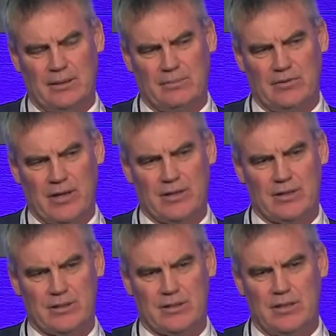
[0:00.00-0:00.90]
number of
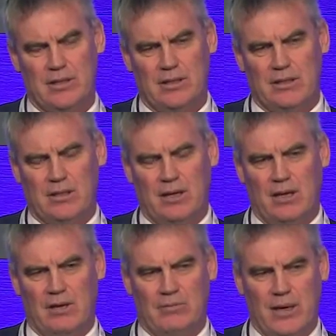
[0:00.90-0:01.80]
others
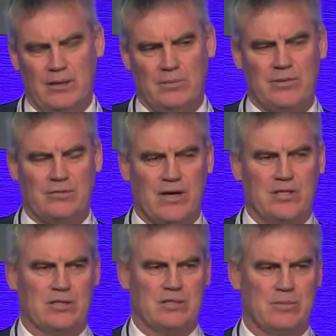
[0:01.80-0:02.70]
have made
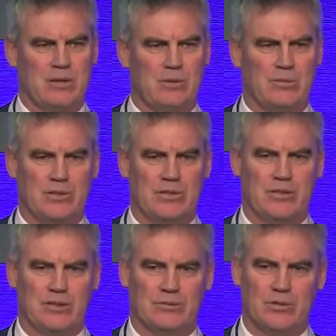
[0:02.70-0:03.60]
observations about what we're
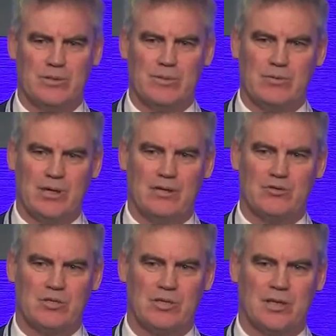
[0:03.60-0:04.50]
doing. What's been really
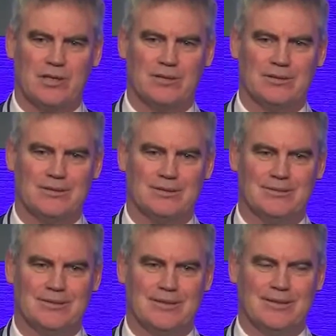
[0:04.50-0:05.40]
interesting,
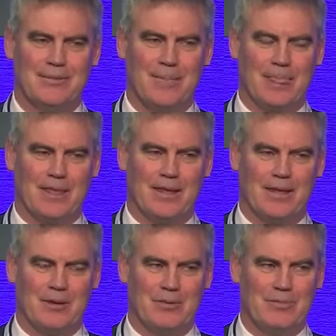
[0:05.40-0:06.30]

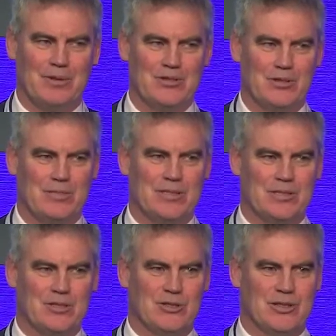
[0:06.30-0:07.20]
we've been too
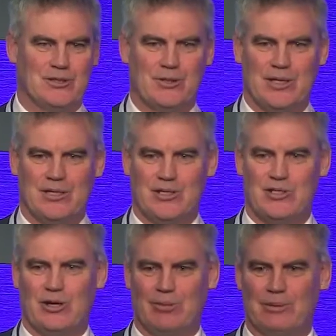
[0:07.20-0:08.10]
busy doing to actually
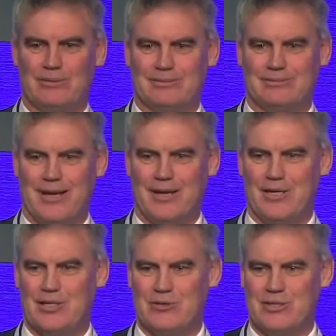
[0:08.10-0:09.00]
stop and
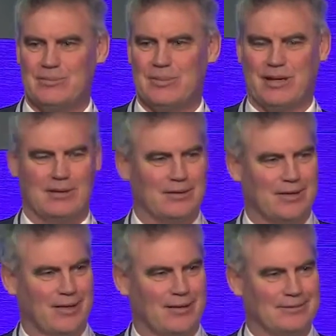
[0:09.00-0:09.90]
necessarily sit back and
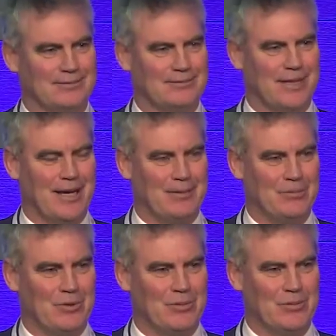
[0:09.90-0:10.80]
think um,
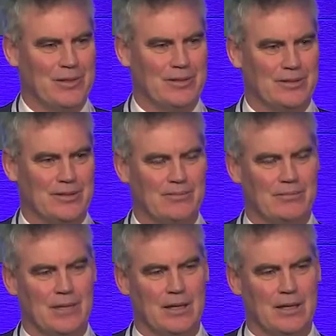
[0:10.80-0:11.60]
what we've been doing.